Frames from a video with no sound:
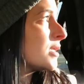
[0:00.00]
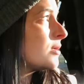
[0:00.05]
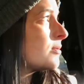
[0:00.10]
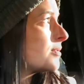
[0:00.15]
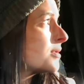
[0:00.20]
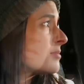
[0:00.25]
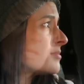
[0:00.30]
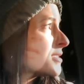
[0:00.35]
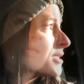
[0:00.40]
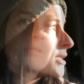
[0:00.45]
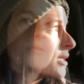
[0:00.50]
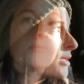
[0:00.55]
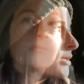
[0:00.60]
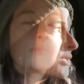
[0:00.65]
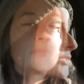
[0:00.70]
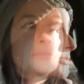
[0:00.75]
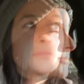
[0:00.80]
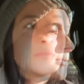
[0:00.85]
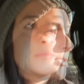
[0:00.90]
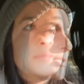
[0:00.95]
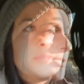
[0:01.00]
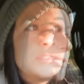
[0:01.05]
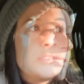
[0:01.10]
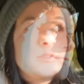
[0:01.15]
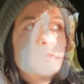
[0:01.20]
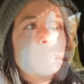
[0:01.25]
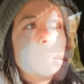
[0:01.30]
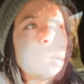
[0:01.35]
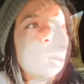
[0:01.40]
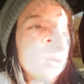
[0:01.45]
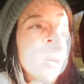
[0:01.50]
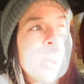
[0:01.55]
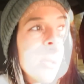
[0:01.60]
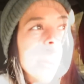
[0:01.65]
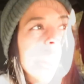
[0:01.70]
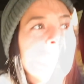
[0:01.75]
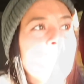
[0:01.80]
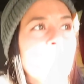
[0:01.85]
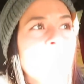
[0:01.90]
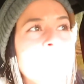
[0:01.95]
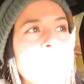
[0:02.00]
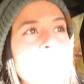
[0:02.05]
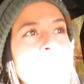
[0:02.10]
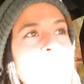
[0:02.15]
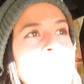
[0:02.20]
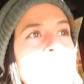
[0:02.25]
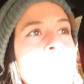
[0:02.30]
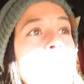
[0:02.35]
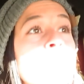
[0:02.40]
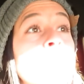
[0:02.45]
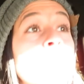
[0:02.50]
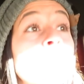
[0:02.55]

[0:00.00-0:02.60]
I don't want him sick at Christmas. I don't want him sick at Christmas.